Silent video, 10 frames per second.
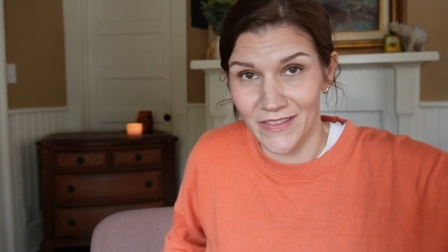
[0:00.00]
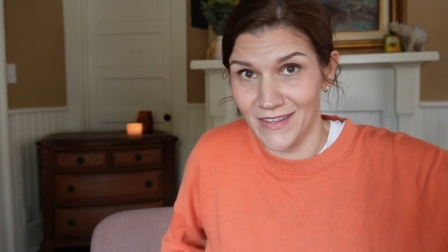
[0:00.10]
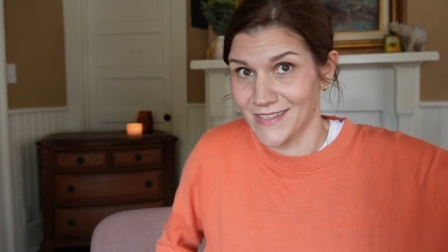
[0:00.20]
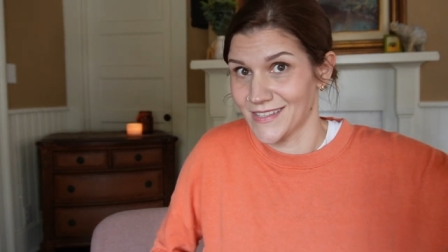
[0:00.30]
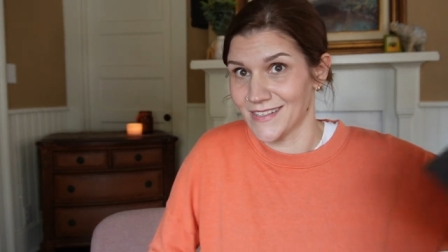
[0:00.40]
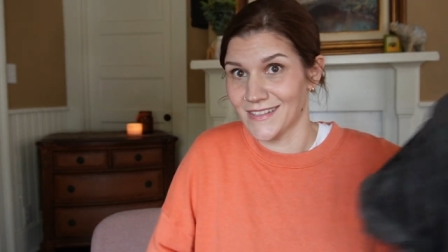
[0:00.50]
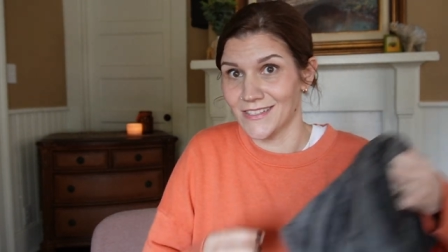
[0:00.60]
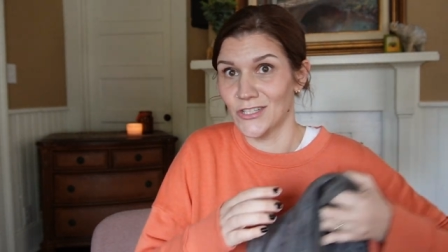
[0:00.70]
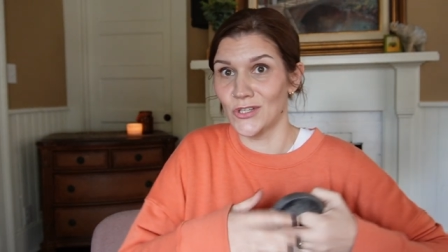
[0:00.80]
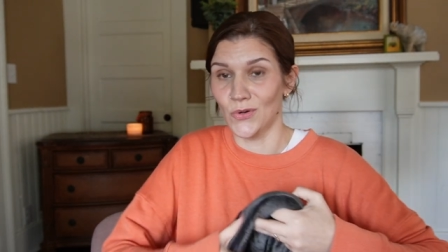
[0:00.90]
This is a
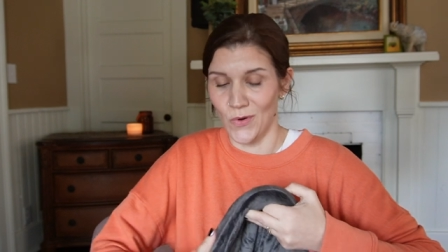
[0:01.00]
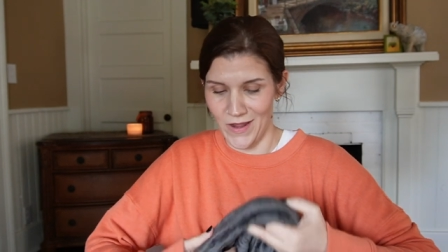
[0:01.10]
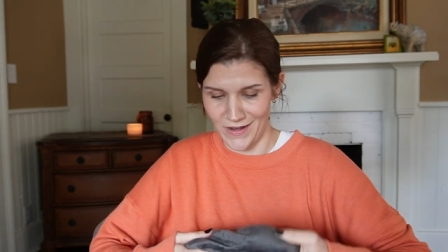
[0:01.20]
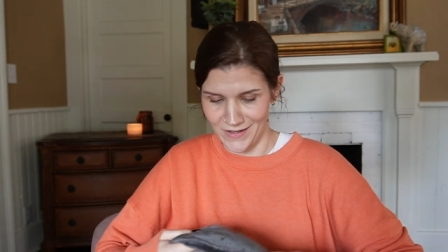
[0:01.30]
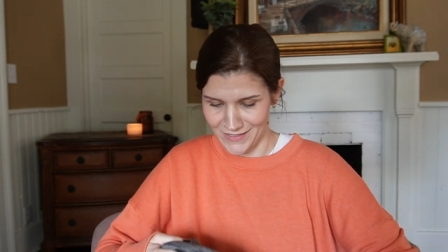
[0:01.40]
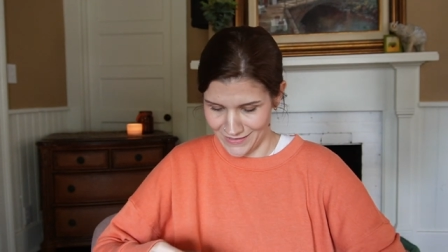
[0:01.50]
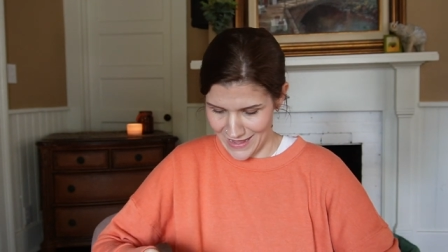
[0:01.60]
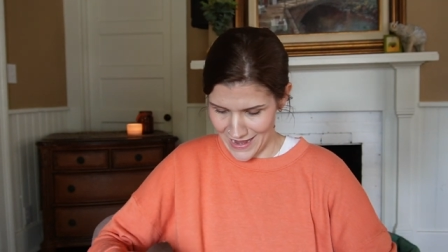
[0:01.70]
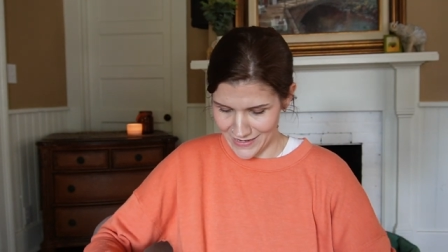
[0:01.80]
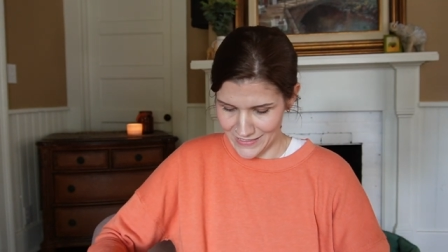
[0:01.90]
joy and a
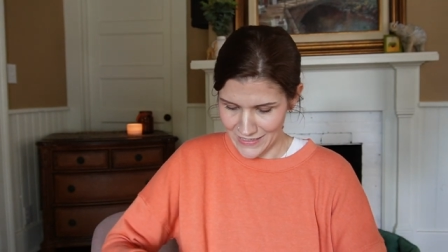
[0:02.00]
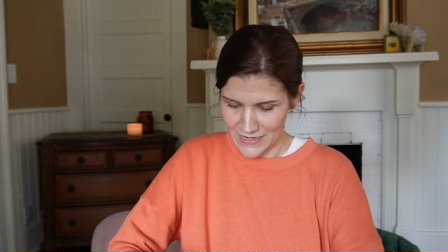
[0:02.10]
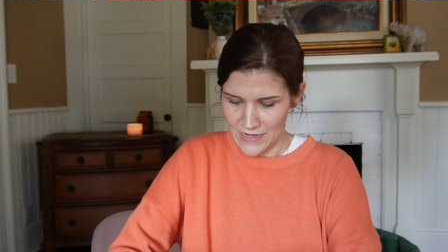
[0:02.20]
delight.